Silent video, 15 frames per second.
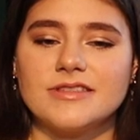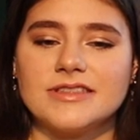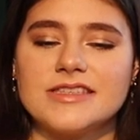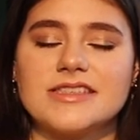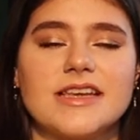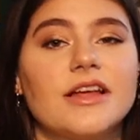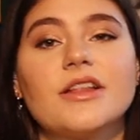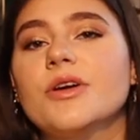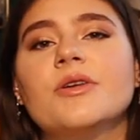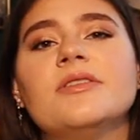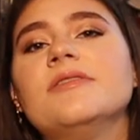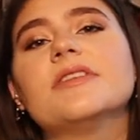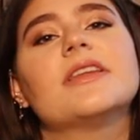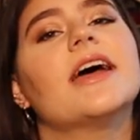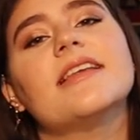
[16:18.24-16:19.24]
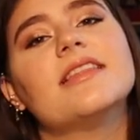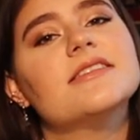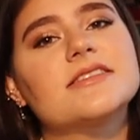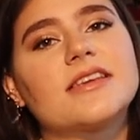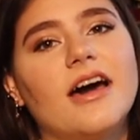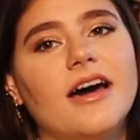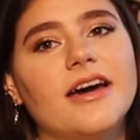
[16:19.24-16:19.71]
does Elio even like
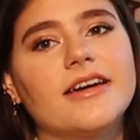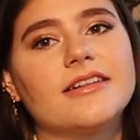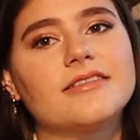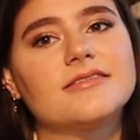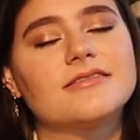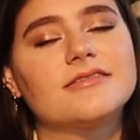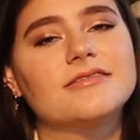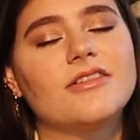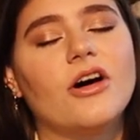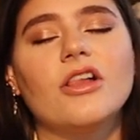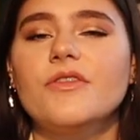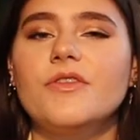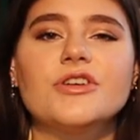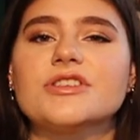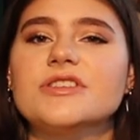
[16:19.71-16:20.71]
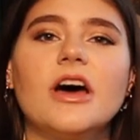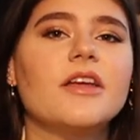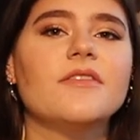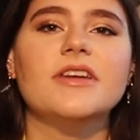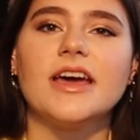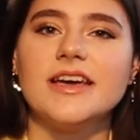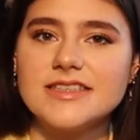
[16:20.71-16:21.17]
this guy? Oliver is not
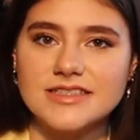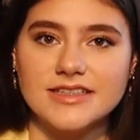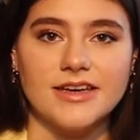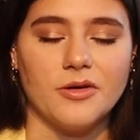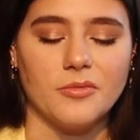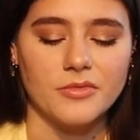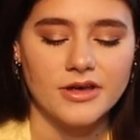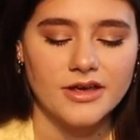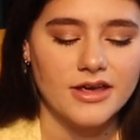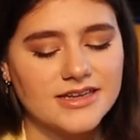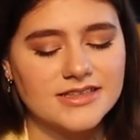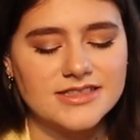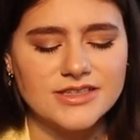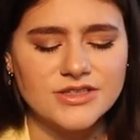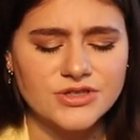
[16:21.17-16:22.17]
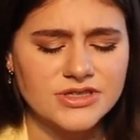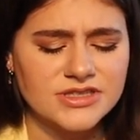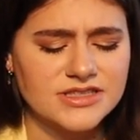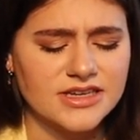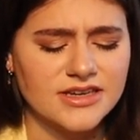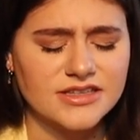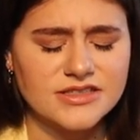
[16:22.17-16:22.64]
even nice to him. It's
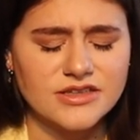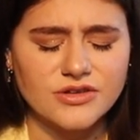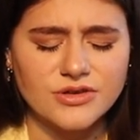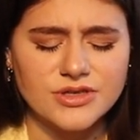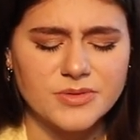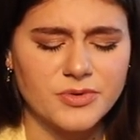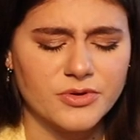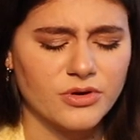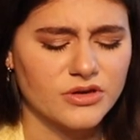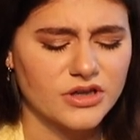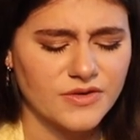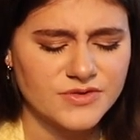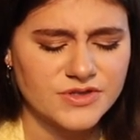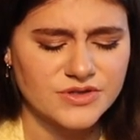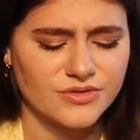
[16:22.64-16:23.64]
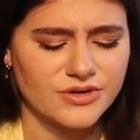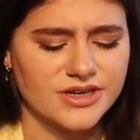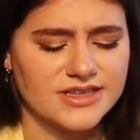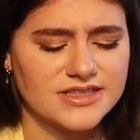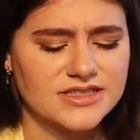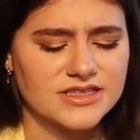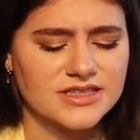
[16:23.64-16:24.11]
interesting, it's not your typical love
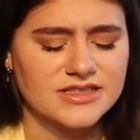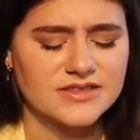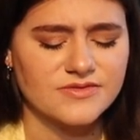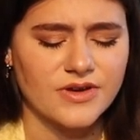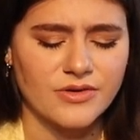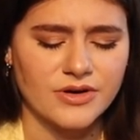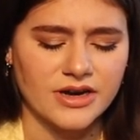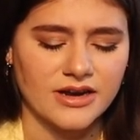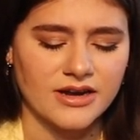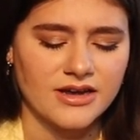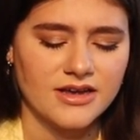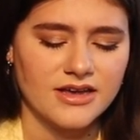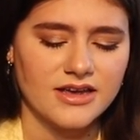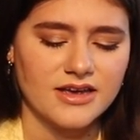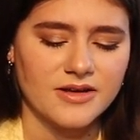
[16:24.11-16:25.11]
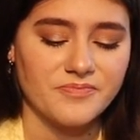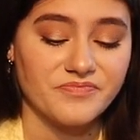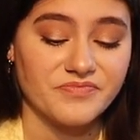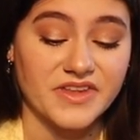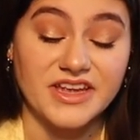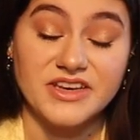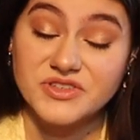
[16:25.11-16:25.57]
story, it's very
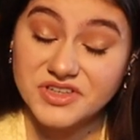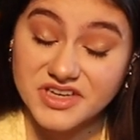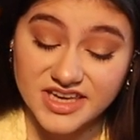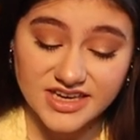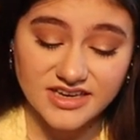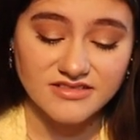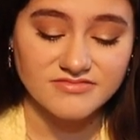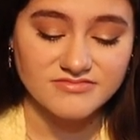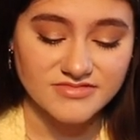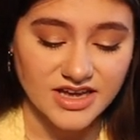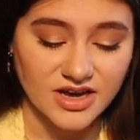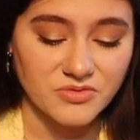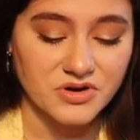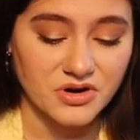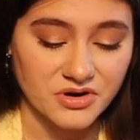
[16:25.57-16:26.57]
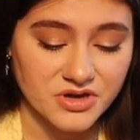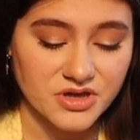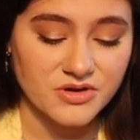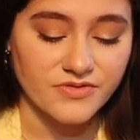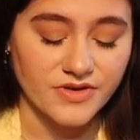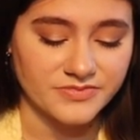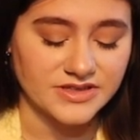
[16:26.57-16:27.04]
intricate, I would
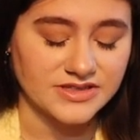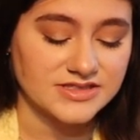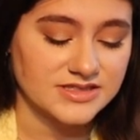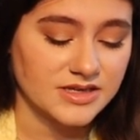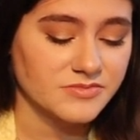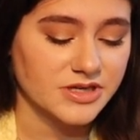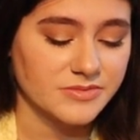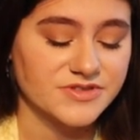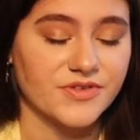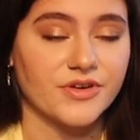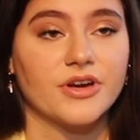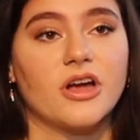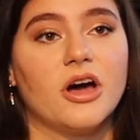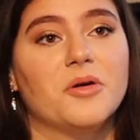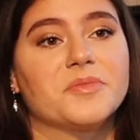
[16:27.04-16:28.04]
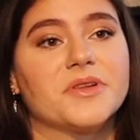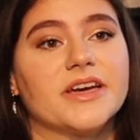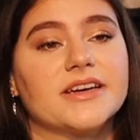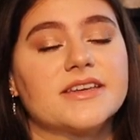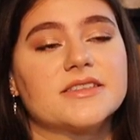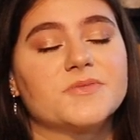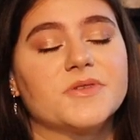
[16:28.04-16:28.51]
argue. It's sometimes very
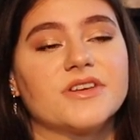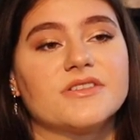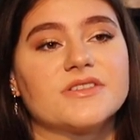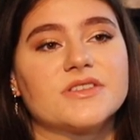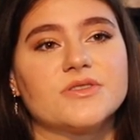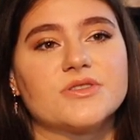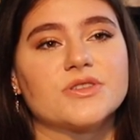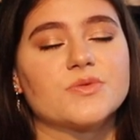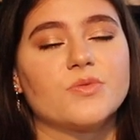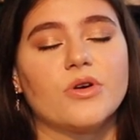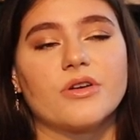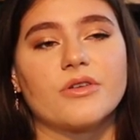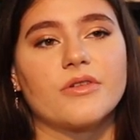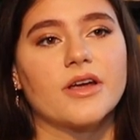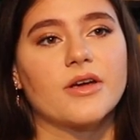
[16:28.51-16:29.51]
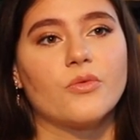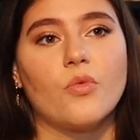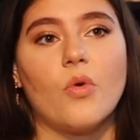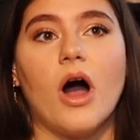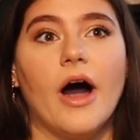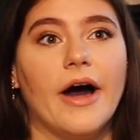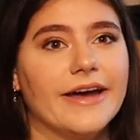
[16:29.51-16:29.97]
complex because you're just wondering
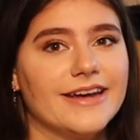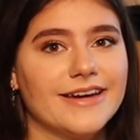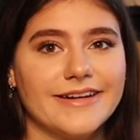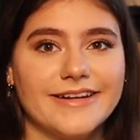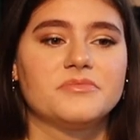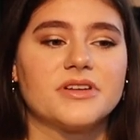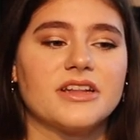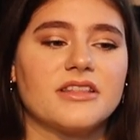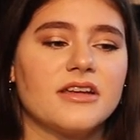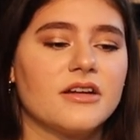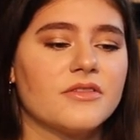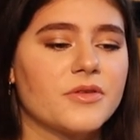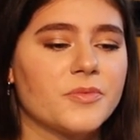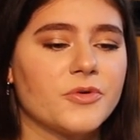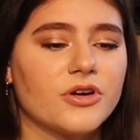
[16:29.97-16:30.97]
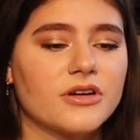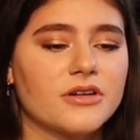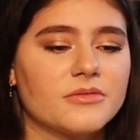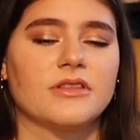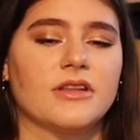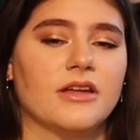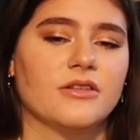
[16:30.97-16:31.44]
why. But at the end of the
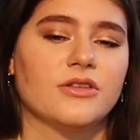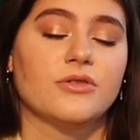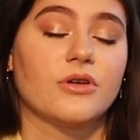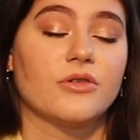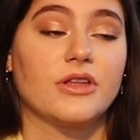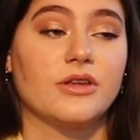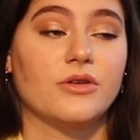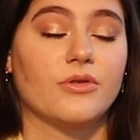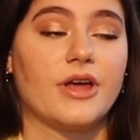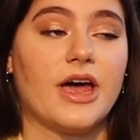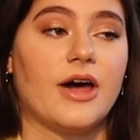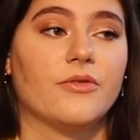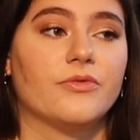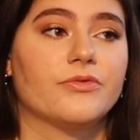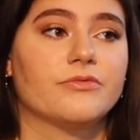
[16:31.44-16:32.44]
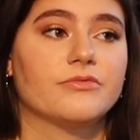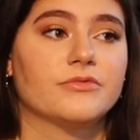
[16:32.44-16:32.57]
book, that you know that you don't have